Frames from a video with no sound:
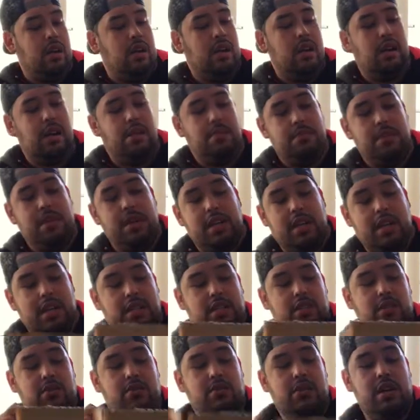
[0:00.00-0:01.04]
I'm gonna get
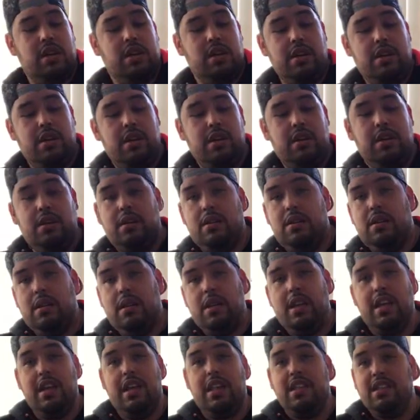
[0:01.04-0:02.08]
to it.
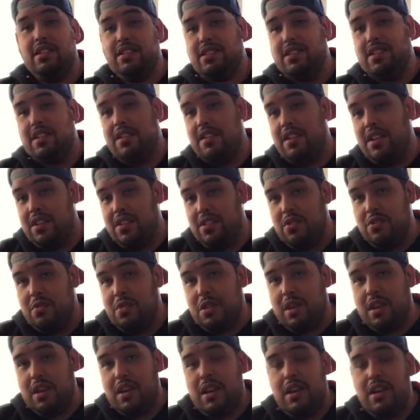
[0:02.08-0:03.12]
And there's another
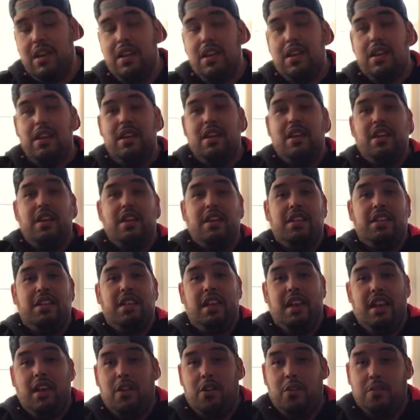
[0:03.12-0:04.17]
one
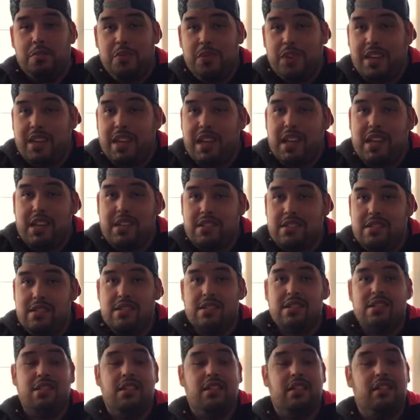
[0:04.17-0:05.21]
that I hope you guys
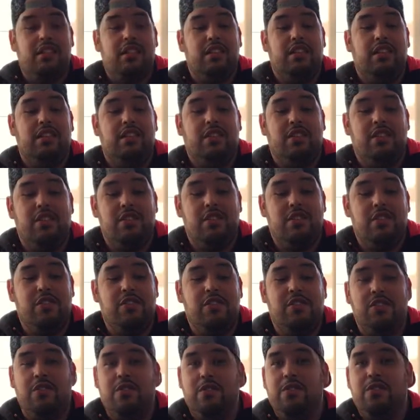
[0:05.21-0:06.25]
don't
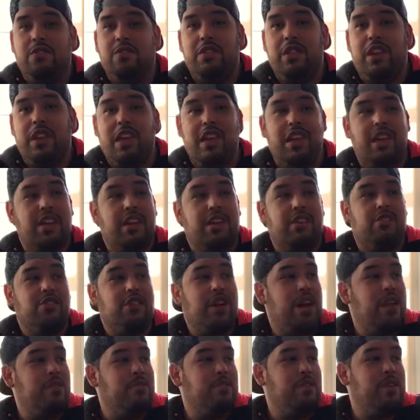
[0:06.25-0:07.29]
like
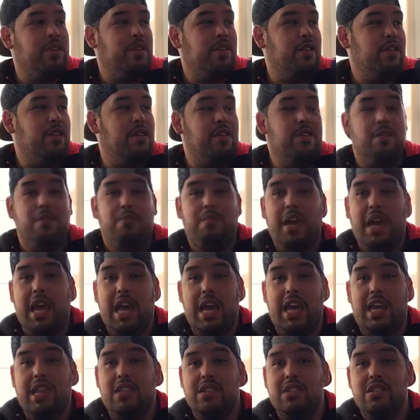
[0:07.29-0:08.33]
drop your
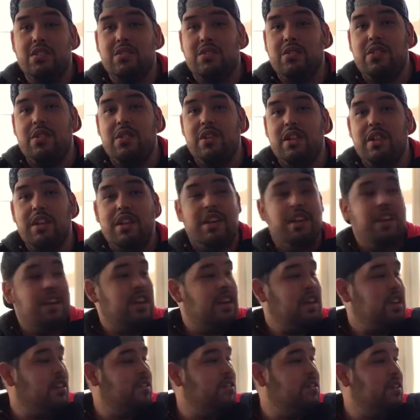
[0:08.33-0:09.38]
pants or
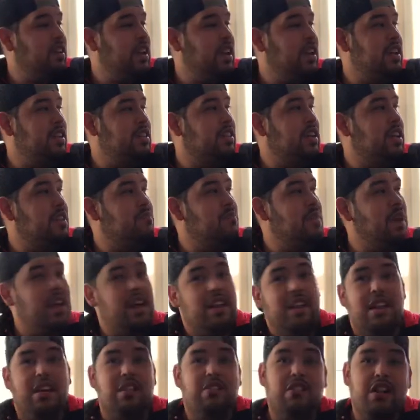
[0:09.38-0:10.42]
you guys get
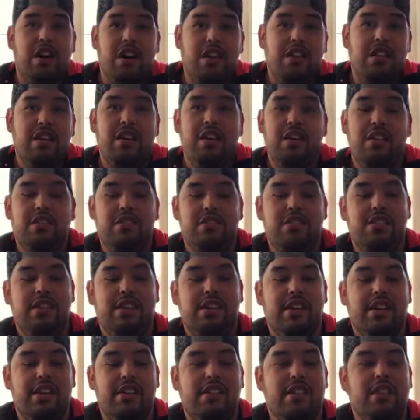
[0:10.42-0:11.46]
mad like, why the hell is you
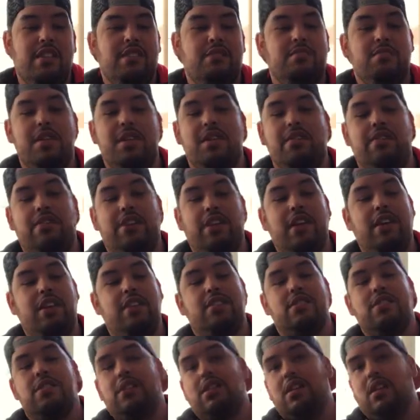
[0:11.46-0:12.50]
guys making the
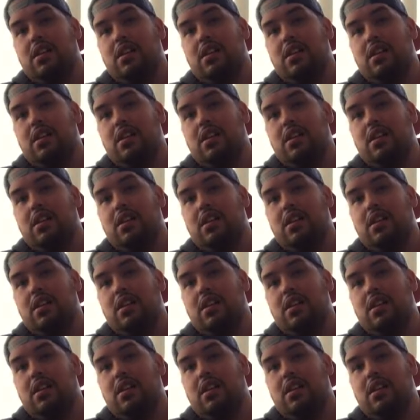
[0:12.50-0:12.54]
figures?